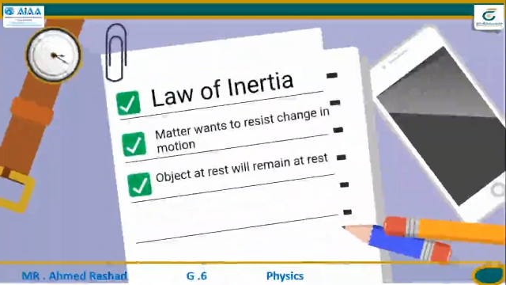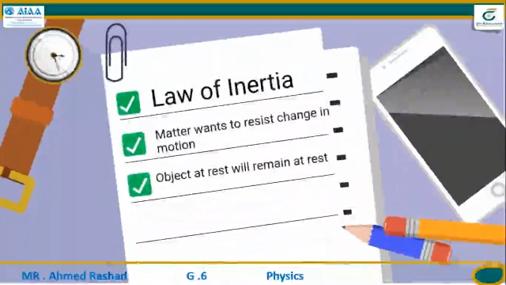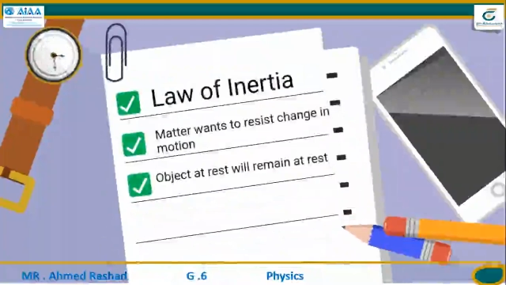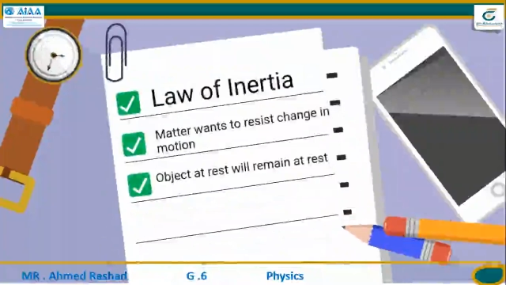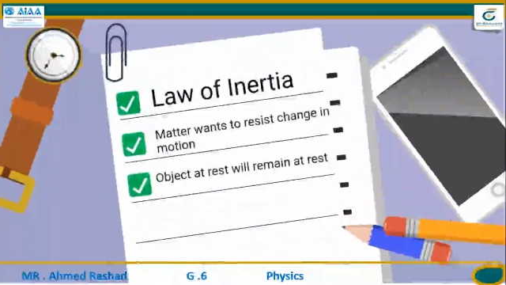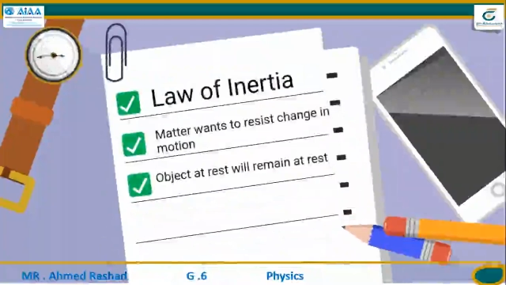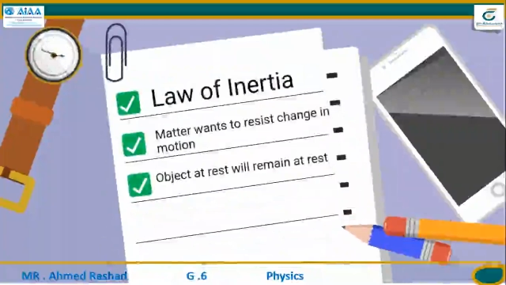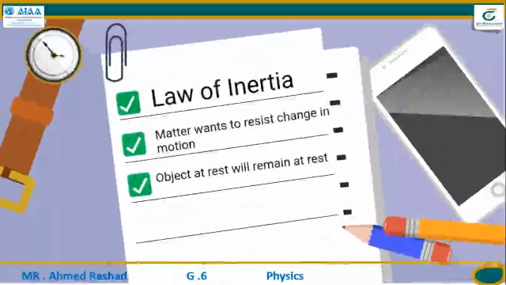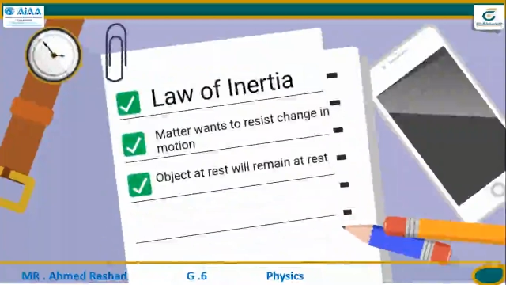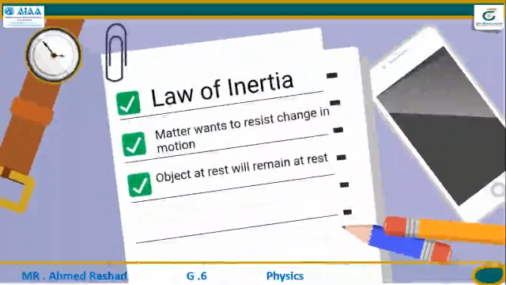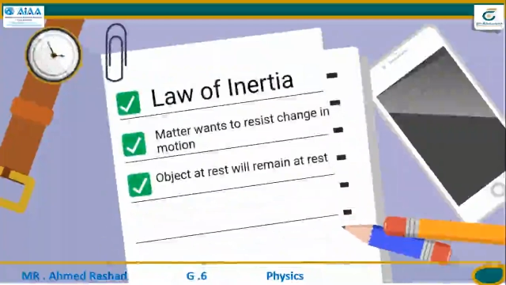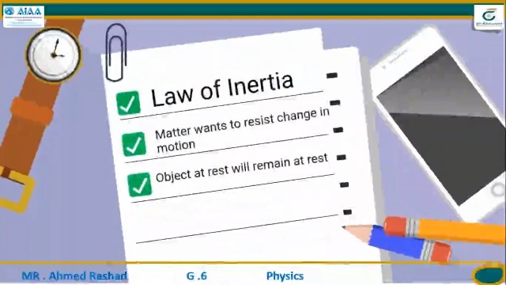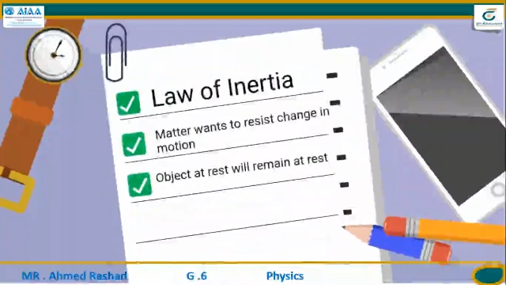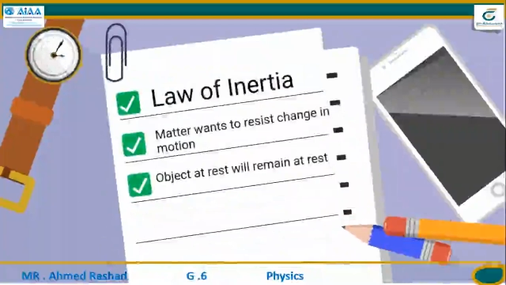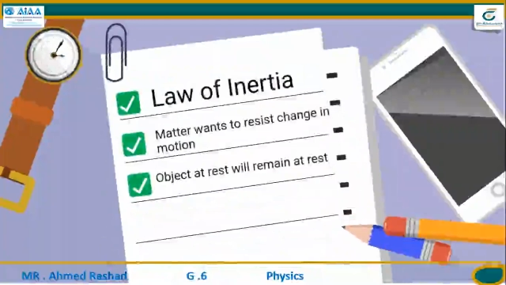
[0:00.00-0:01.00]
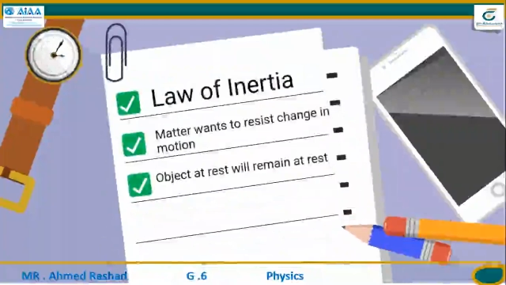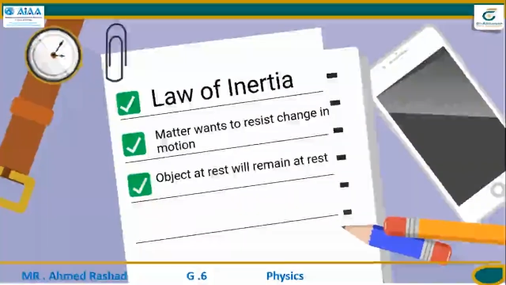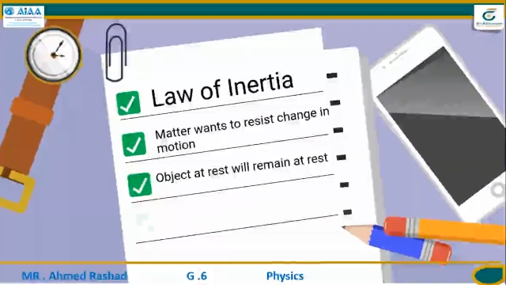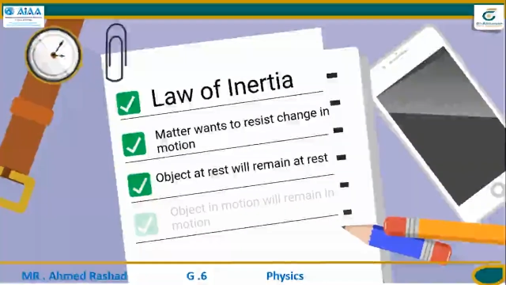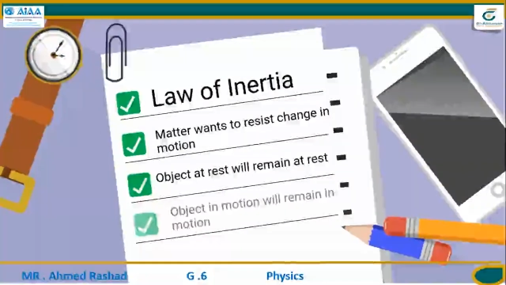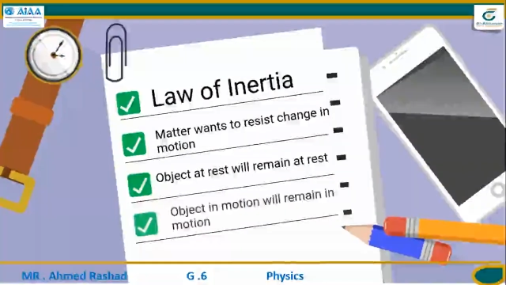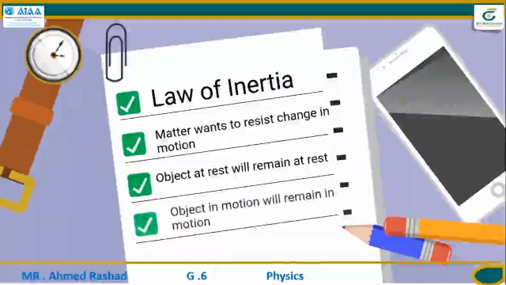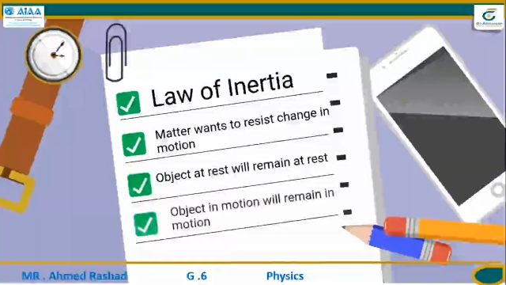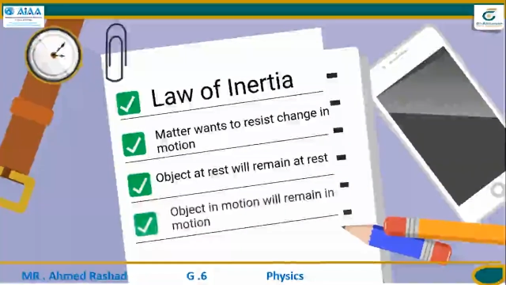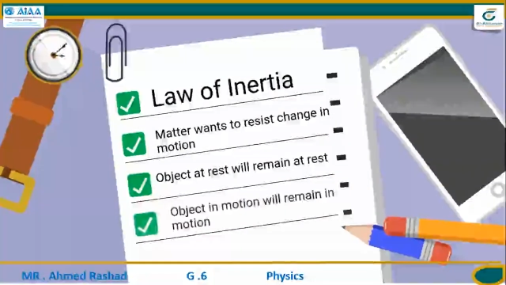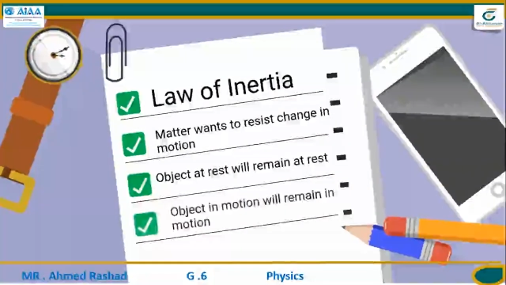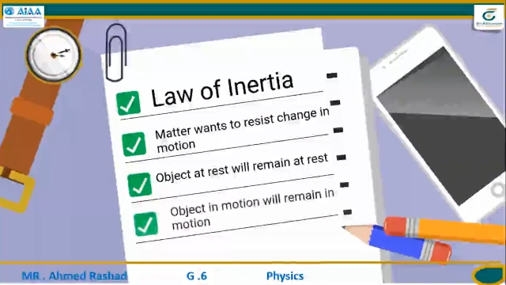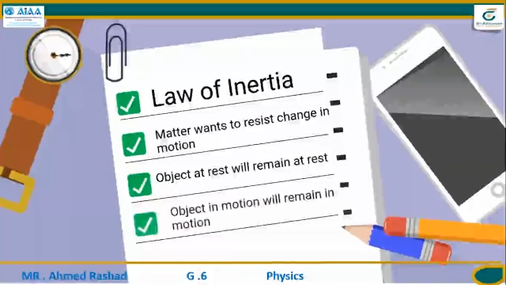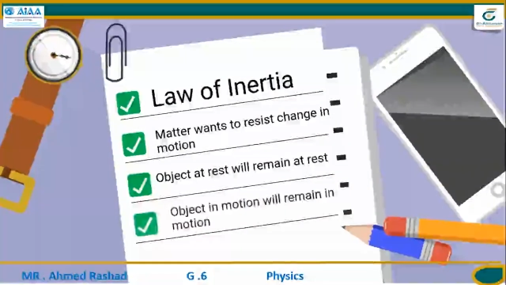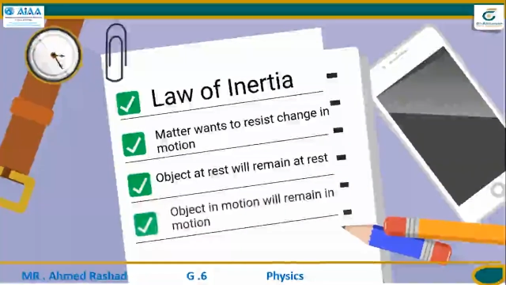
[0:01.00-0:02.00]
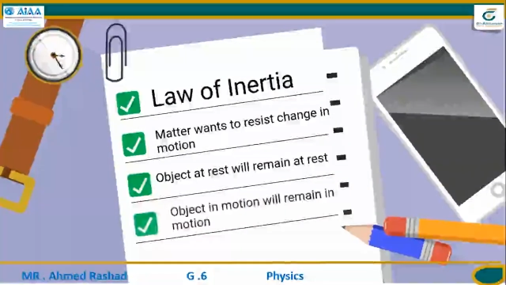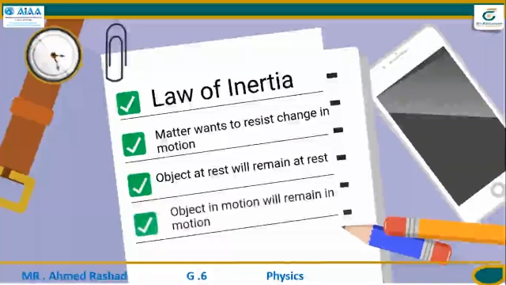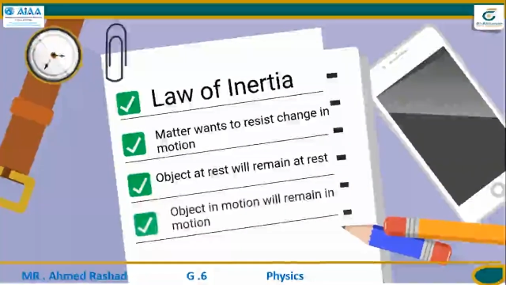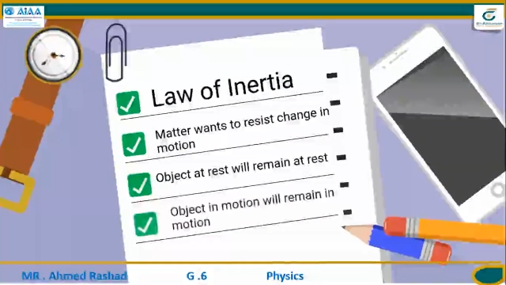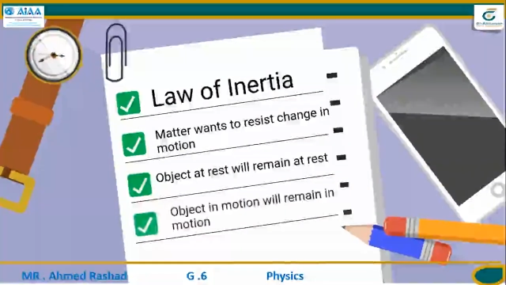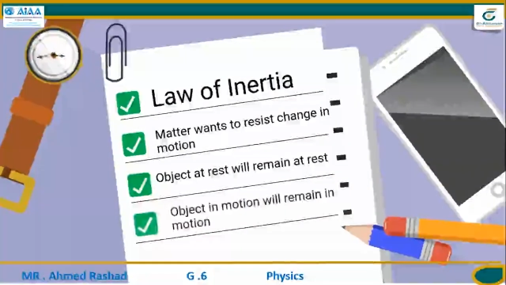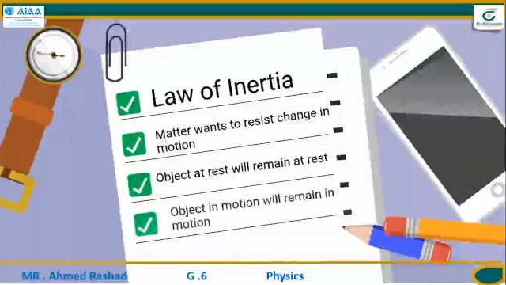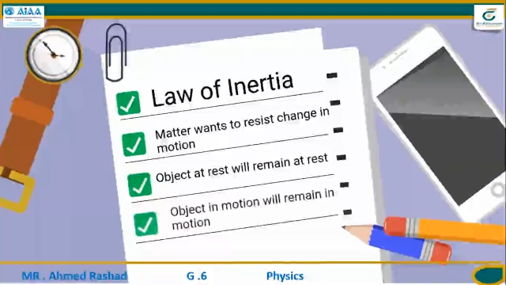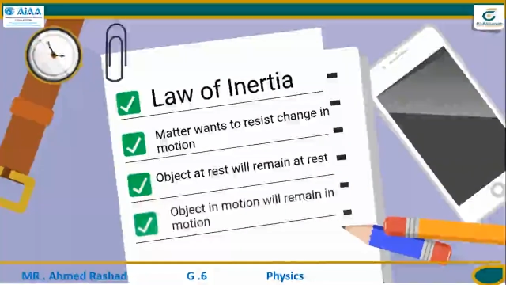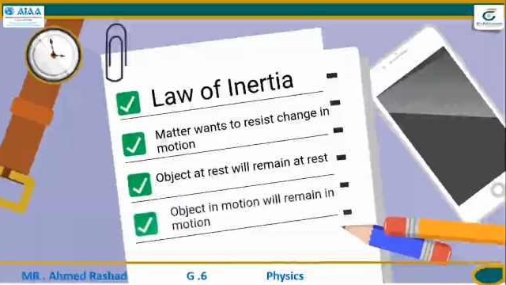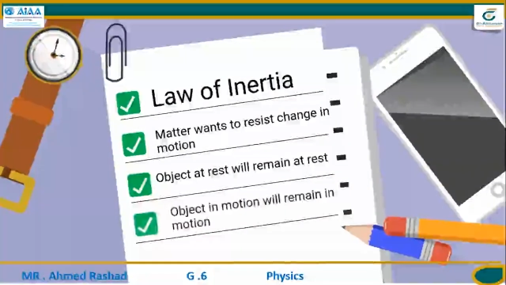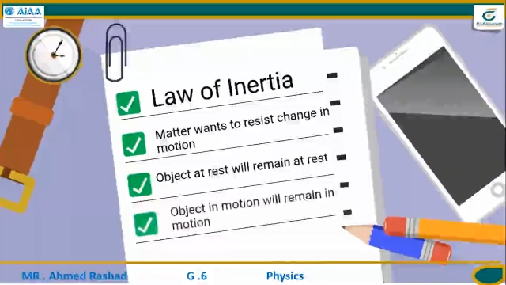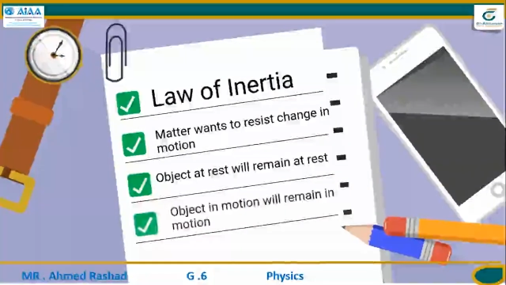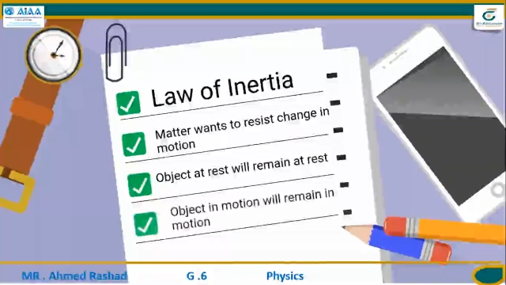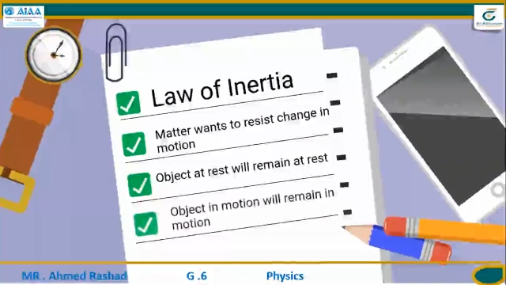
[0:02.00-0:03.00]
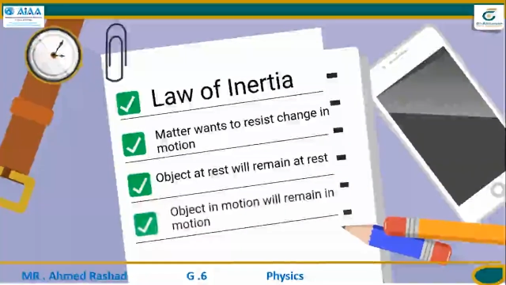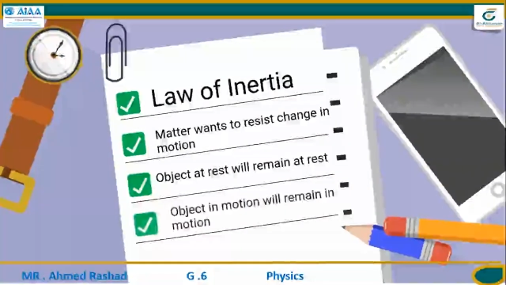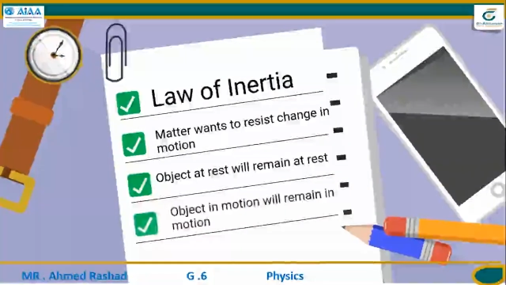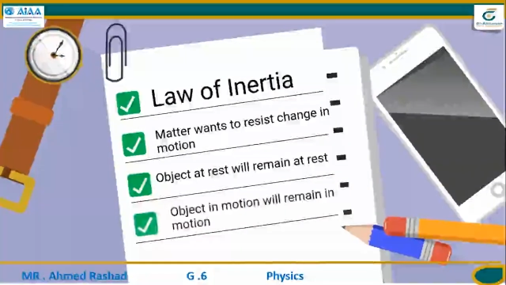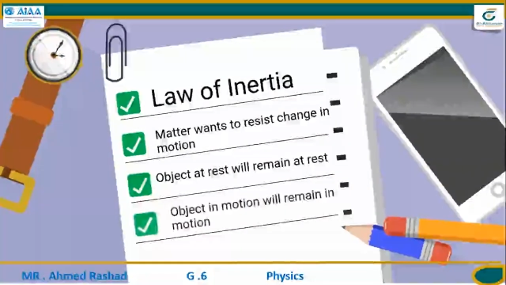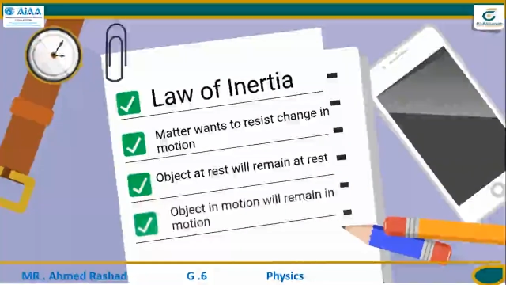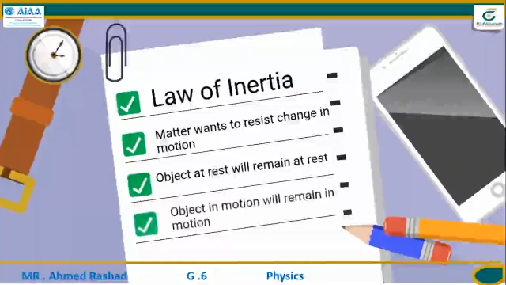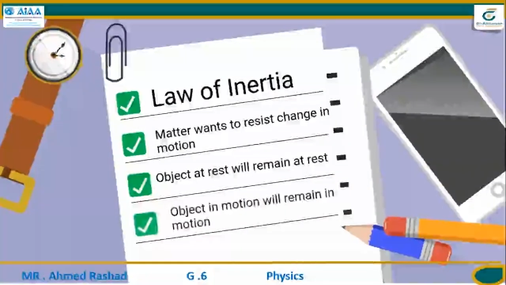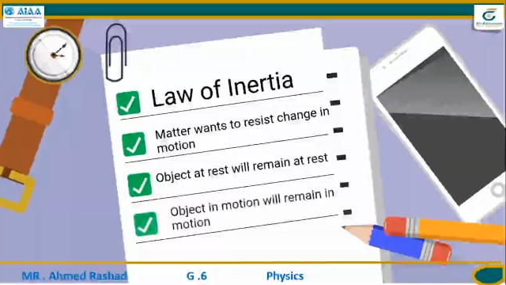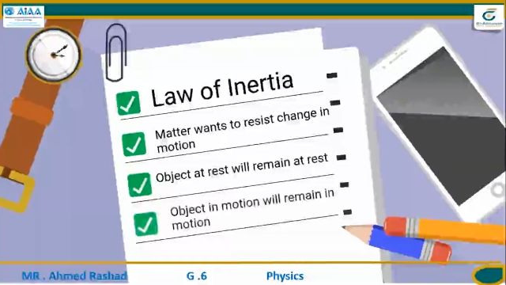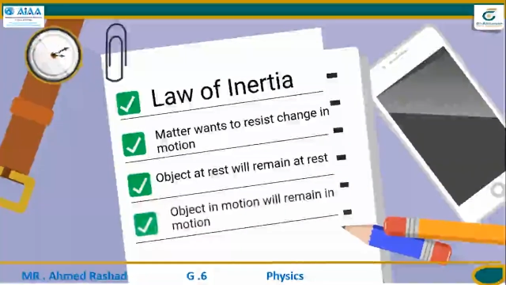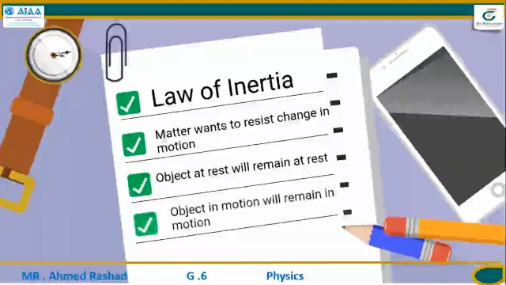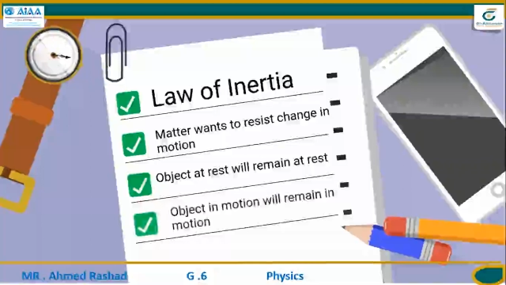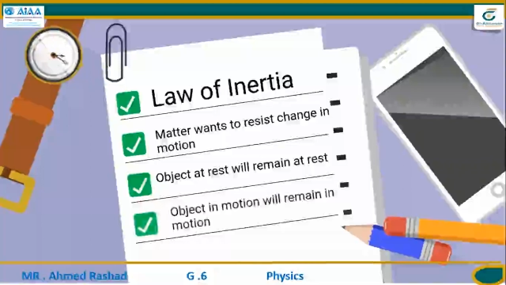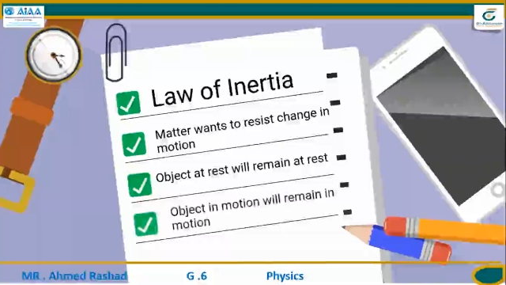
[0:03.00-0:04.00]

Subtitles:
[unreadable: no face in view]